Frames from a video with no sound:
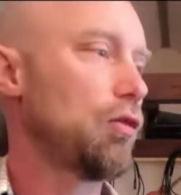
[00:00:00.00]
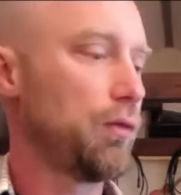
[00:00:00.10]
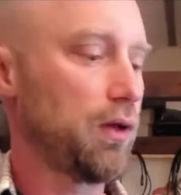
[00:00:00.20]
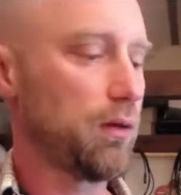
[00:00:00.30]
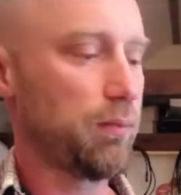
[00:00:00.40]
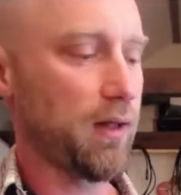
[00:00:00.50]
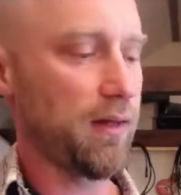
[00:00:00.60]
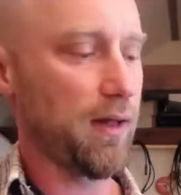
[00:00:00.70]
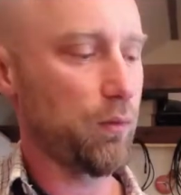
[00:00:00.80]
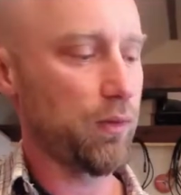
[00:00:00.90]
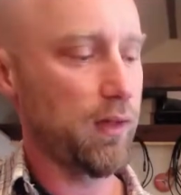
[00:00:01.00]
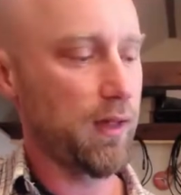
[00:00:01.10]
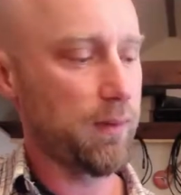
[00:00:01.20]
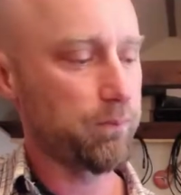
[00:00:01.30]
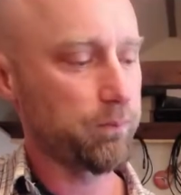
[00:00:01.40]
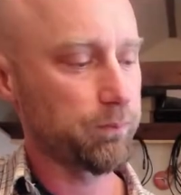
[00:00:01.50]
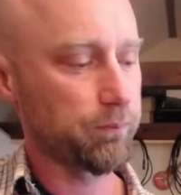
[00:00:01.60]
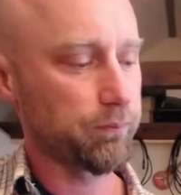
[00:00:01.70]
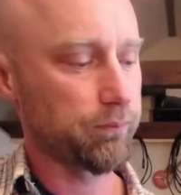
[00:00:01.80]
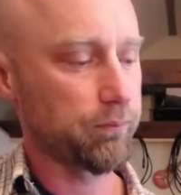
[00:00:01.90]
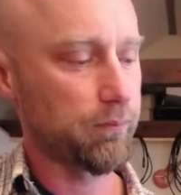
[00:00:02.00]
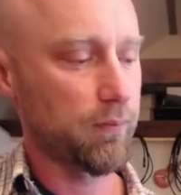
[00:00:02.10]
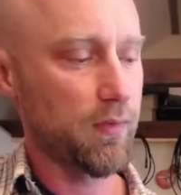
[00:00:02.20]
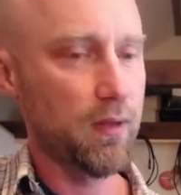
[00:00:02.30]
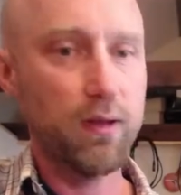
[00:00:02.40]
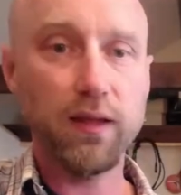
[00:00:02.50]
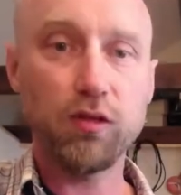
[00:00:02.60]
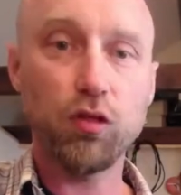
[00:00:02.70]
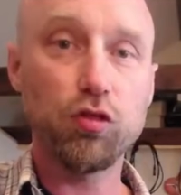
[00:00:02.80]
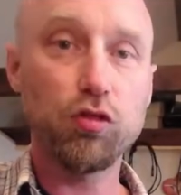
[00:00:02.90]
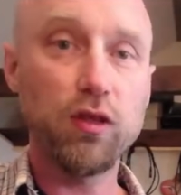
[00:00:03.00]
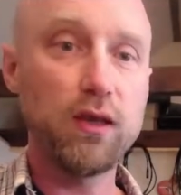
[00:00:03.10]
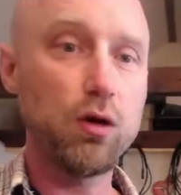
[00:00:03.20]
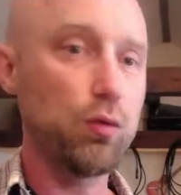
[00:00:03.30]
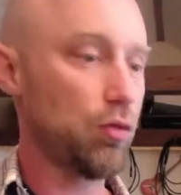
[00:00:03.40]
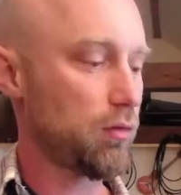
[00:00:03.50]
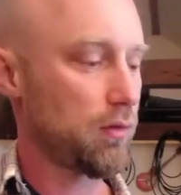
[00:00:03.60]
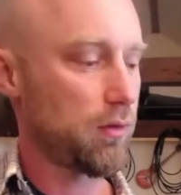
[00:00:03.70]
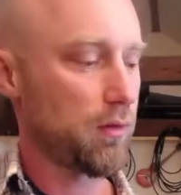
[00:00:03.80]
So we're going to play that one there. That's a C note.